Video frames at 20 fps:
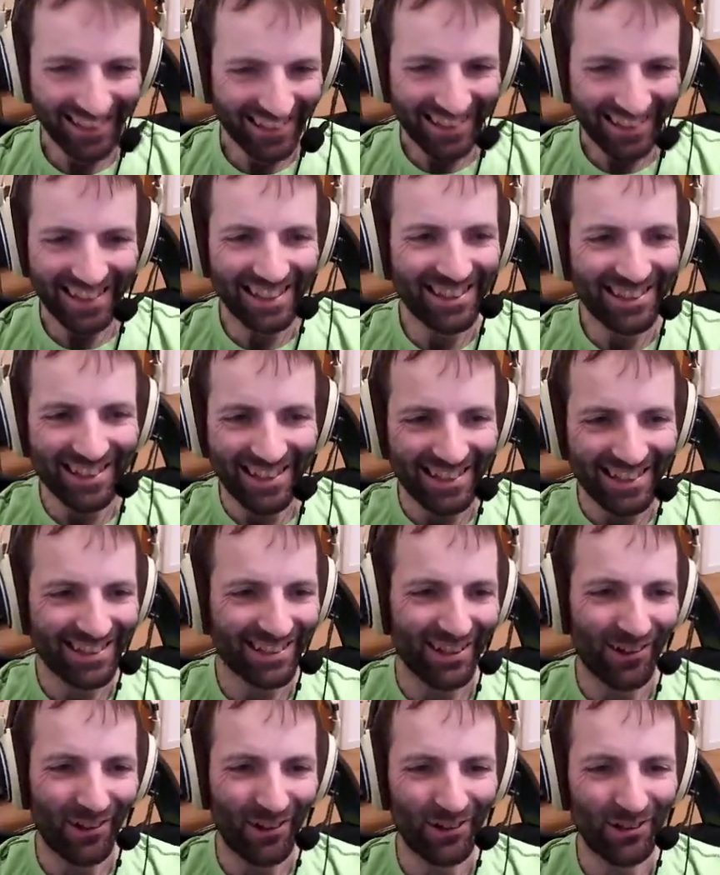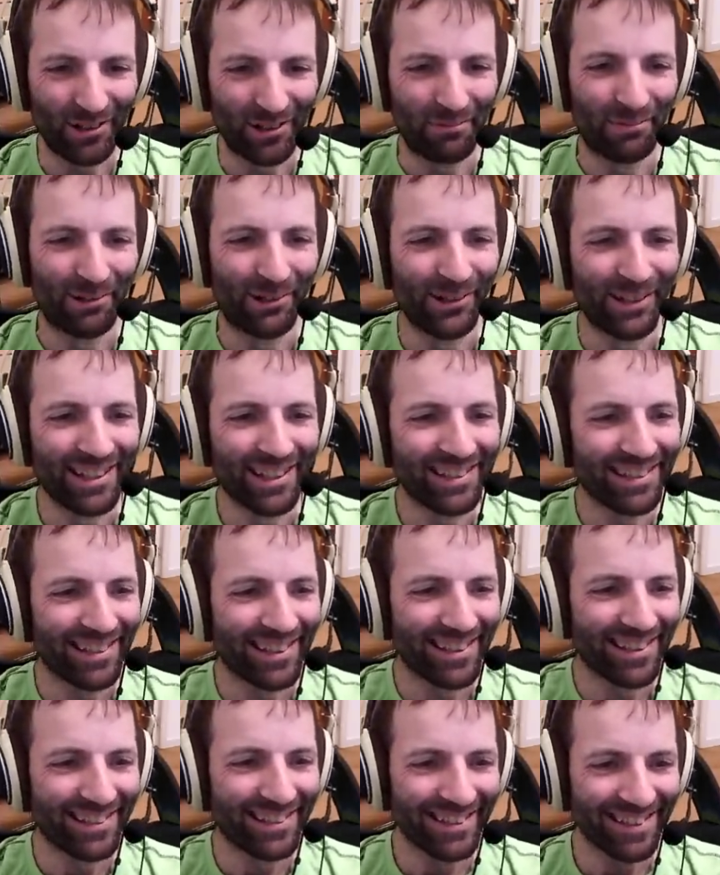it's horrible.
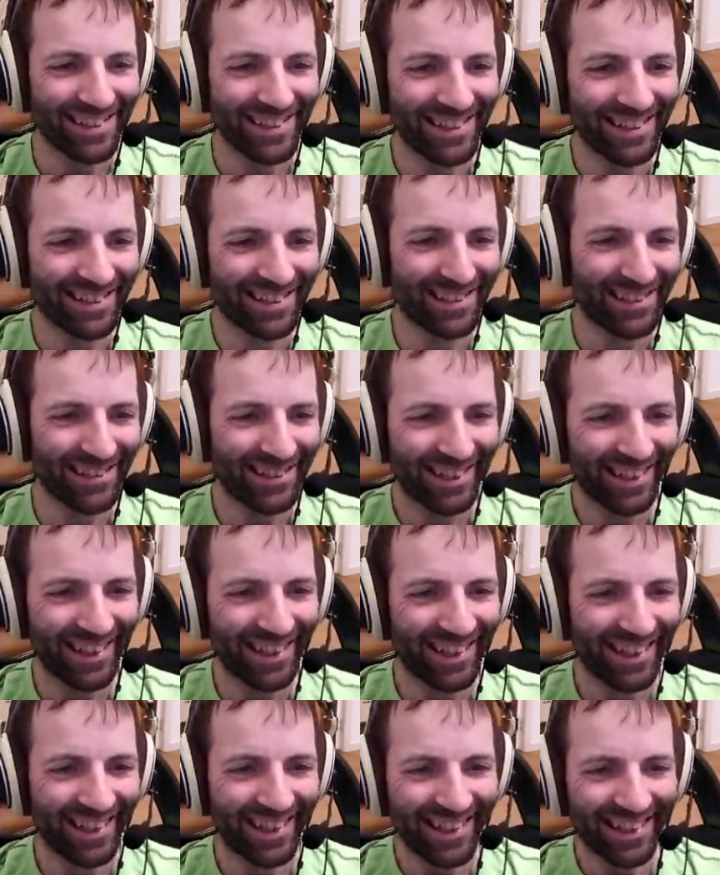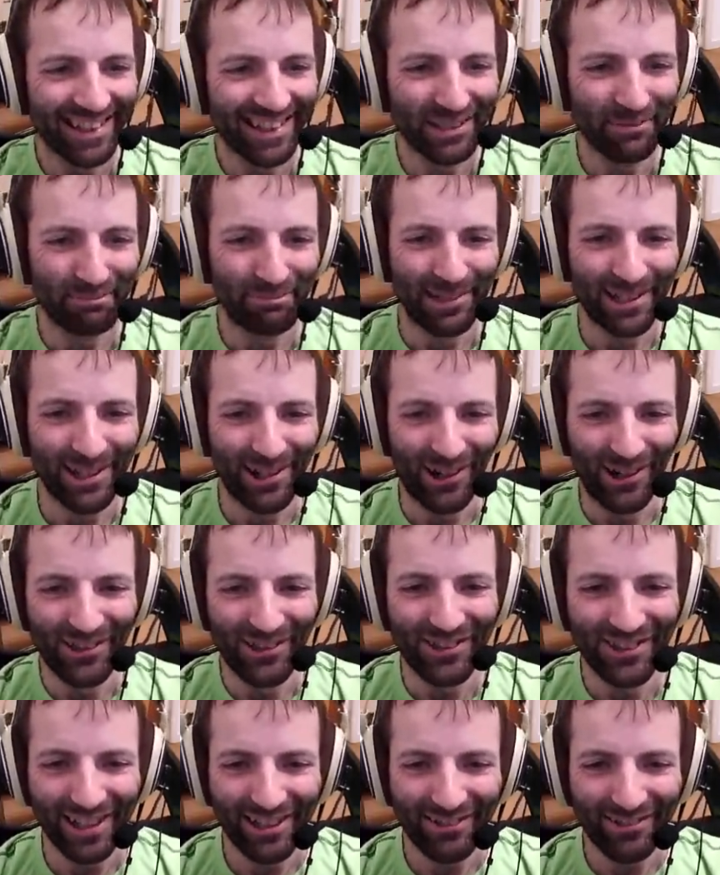It's
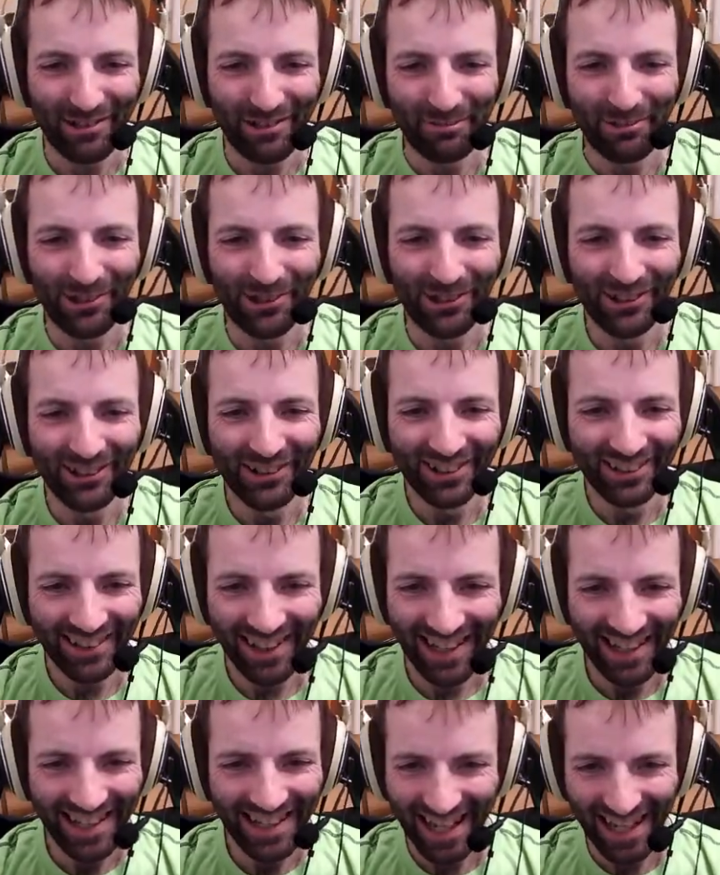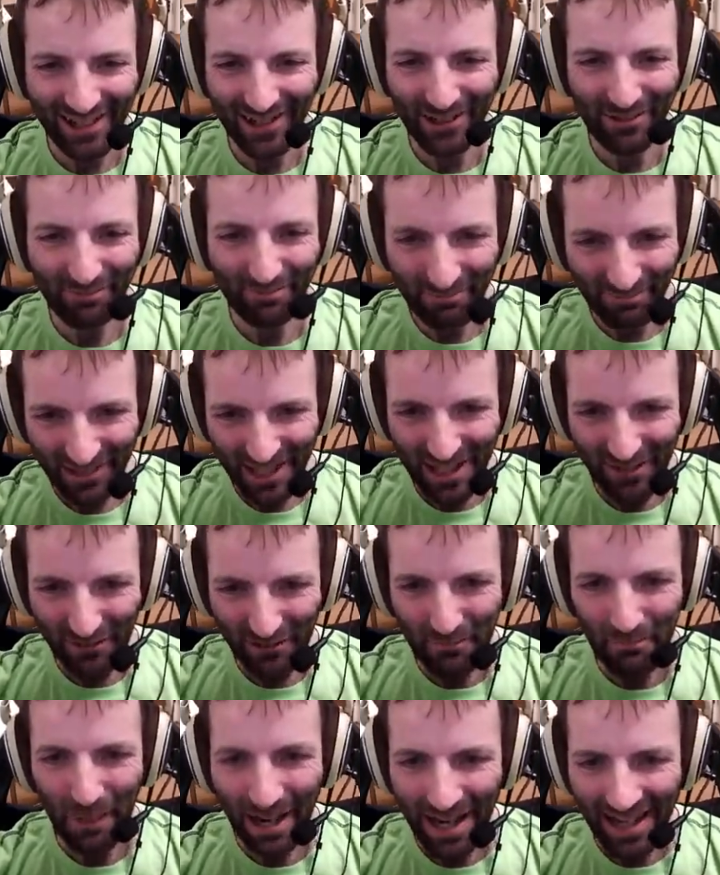beyond terrible. I cannot
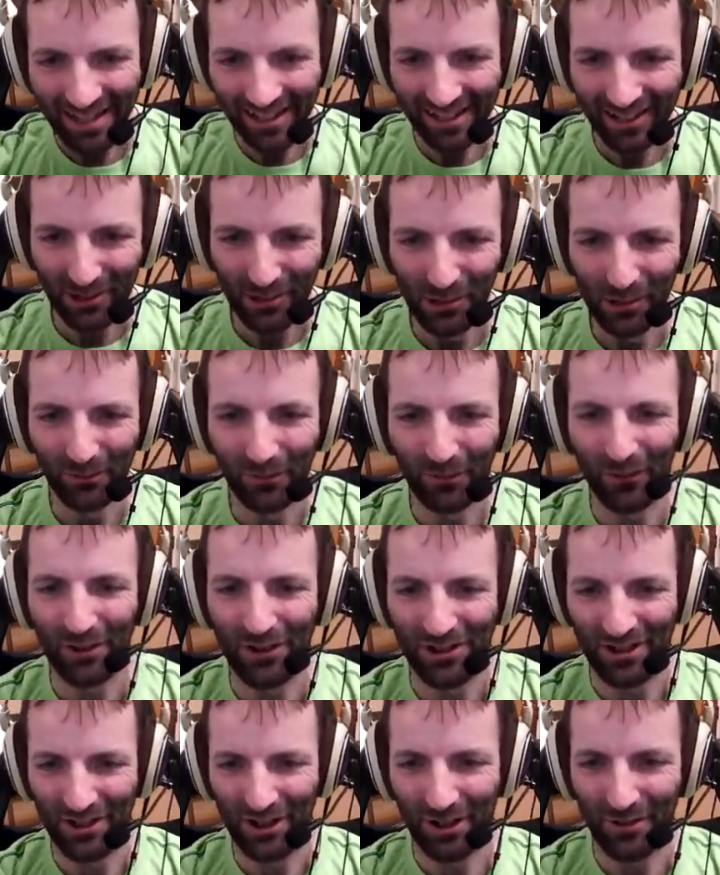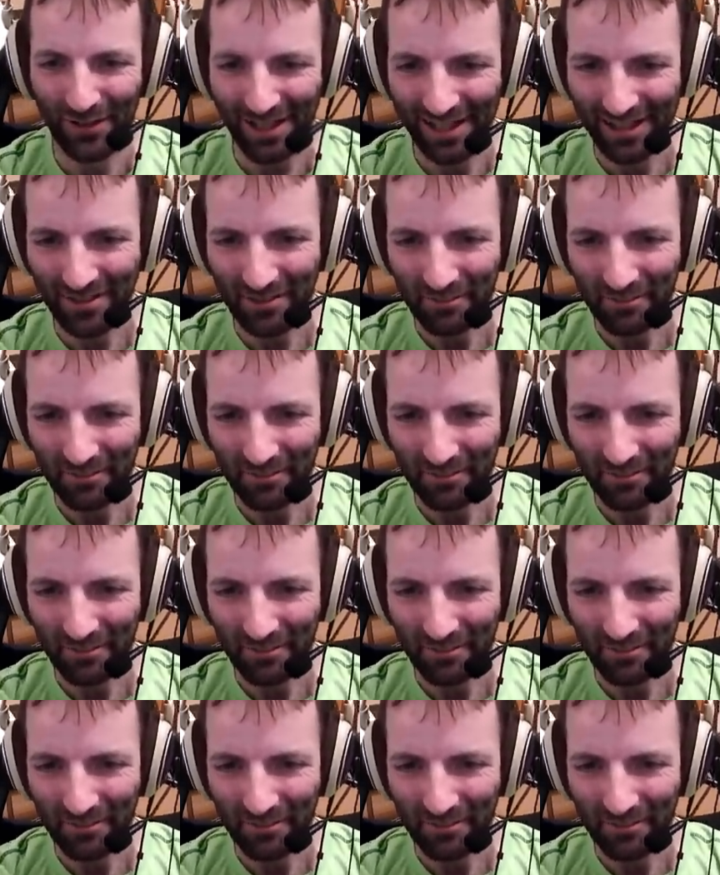even make a good version of it